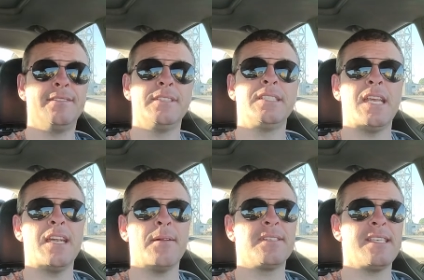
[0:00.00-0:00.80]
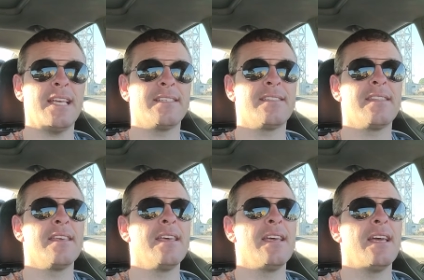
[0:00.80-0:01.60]
She ended up sixth
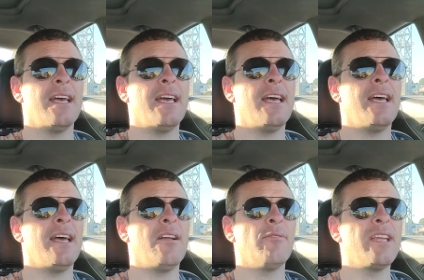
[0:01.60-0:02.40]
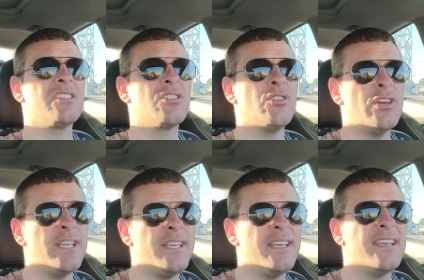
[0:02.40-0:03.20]
uh, raced
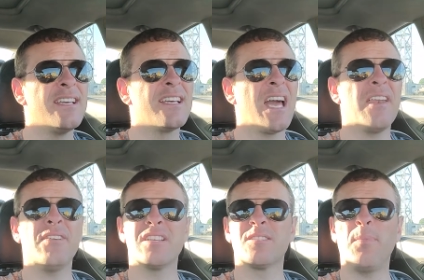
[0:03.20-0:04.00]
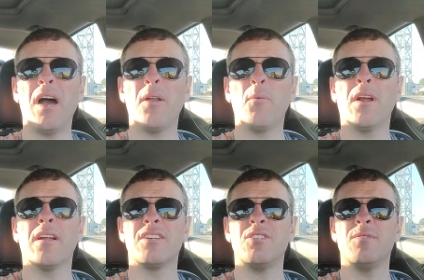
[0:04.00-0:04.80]
good, kind of in a spot
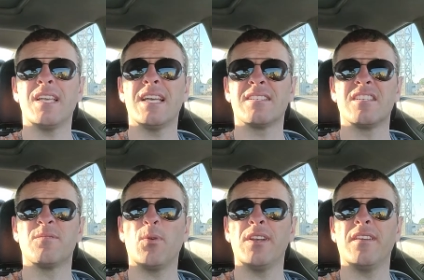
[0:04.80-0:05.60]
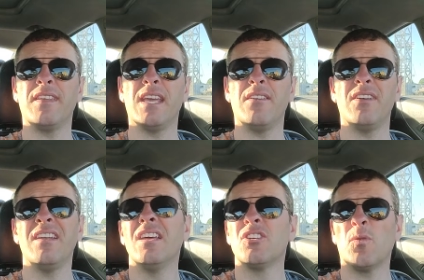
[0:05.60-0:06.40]
where she was asked to sprint on the end of it.
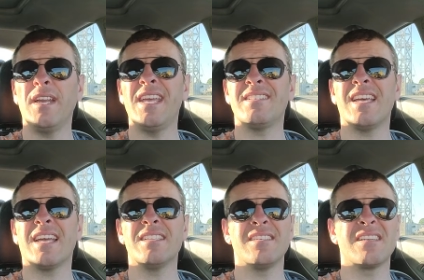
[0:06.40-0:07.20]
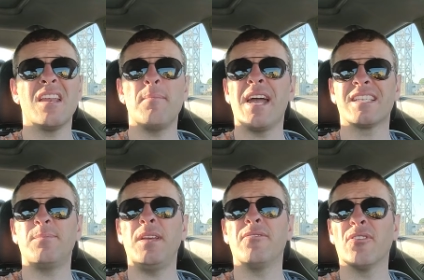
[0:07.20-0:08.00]
28 seconds is kind of max
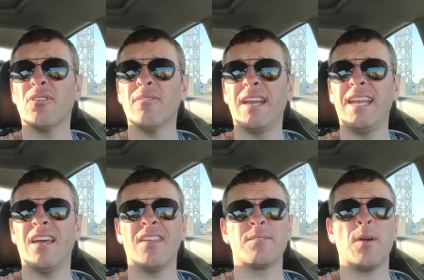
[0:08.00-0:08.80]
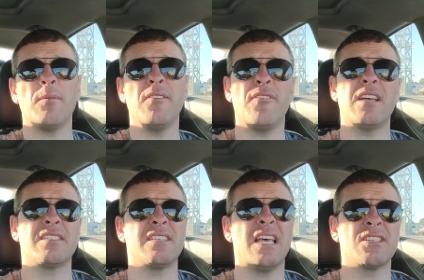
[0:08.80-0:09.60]
speed for her right now. That's probably the
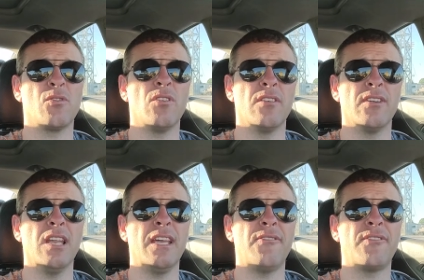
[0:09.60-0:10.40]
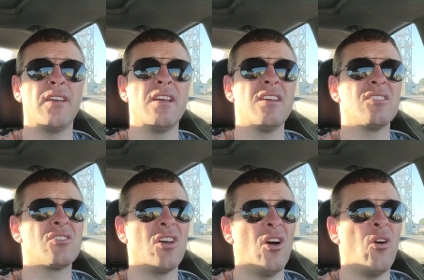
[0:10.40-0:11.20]
fastest last quarter of her life.
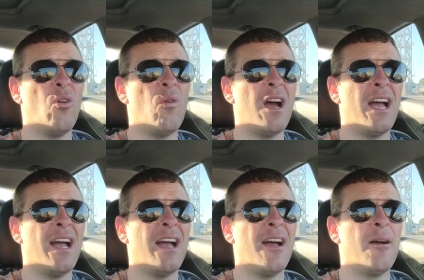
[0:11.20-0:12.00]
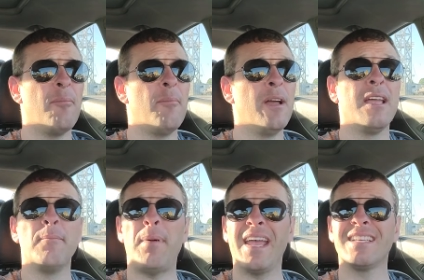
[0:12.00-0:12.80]
So, um,
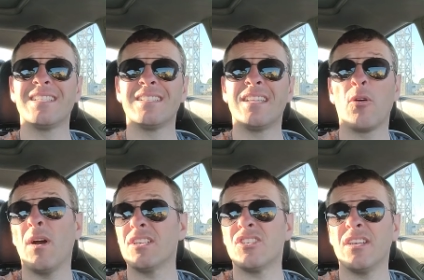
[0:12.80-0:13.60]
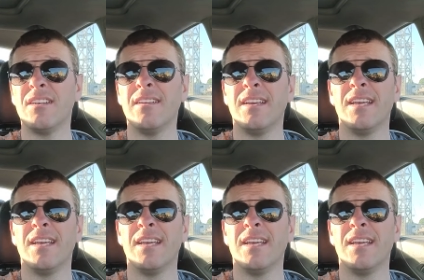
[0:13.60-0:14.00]
begs the question